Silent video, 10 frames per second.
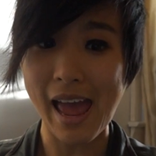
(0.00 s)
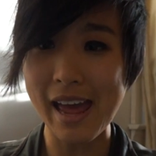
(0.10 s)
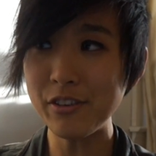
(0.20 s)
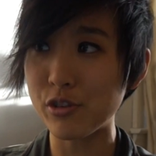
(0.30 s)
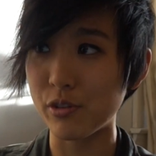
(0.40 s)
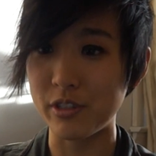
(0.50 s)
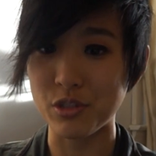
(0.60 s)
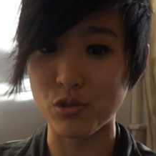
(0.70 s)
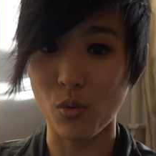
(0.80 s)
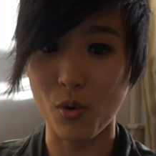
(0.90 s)
Enter
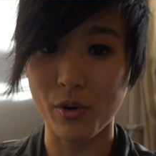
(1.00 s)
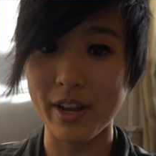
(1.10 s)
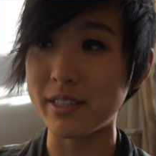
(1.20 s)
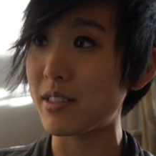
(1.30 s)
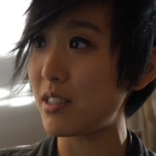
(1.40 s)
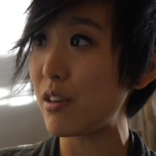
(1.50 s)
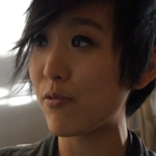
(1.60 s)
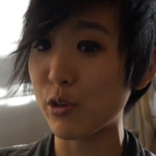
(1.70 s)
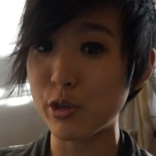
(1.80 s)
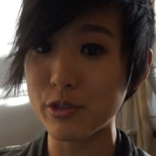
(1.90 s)
this door and see
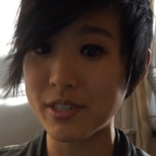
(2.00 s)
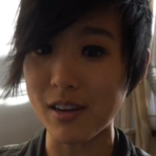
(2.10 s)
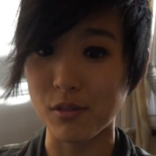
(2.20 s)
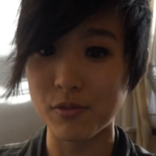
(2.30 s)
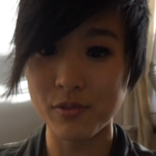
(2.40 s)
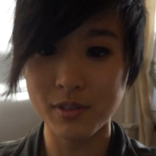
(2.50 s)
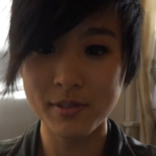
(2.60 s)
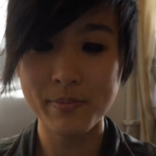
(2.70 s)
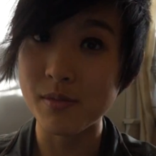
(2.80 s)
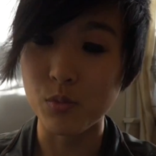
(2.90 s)
for yourself.
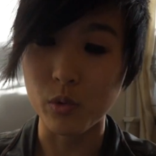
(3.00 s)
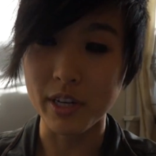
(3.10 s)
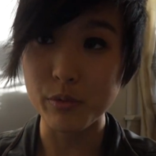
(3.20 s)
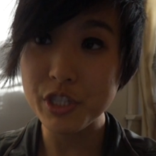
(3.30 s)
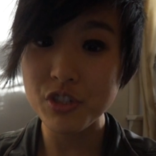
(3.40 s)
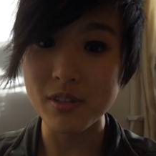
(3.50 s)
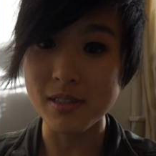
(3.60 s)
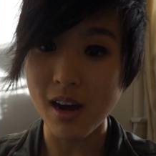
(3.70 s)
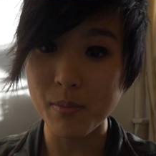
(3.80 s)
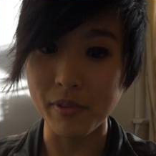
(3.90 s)
When I reached the
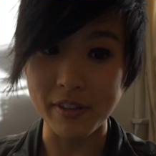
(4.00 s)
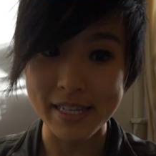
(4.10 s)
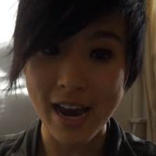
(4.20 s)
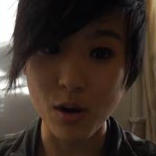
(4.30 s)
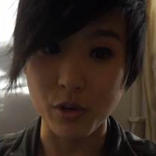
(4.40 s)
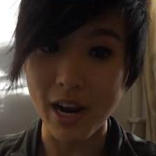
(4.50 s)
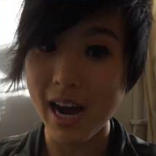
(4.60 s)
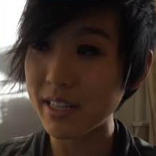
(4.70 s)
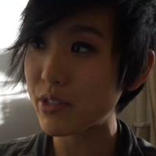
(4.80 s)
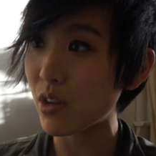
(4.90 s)
top of the tower,
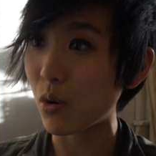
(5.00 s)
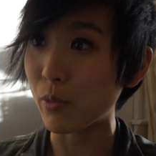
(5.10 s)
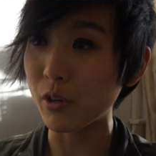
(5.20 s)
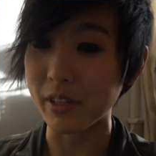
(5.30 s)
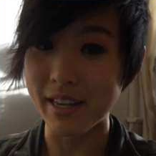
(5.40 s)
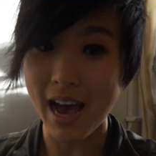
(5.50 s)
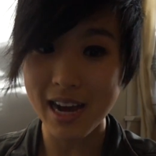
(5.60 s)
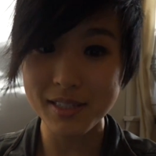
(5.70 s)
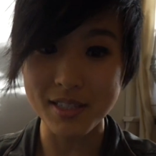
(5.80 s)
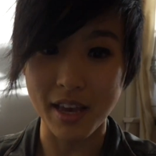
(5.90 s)
I saw Merlin
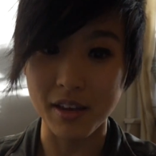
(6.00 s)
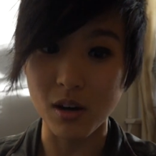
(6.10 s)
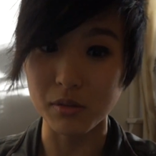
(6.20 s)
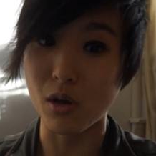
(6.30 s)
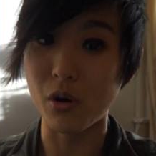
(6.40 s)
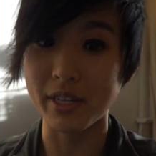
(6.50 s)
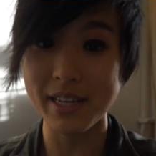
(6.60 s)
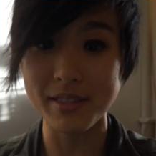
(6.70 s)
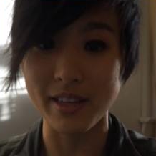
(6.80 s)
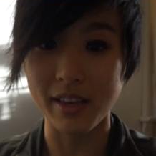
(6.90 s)
assaying a long
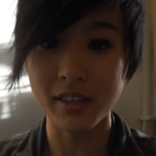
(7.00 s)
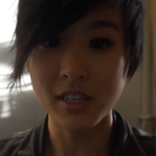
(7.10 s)
essay.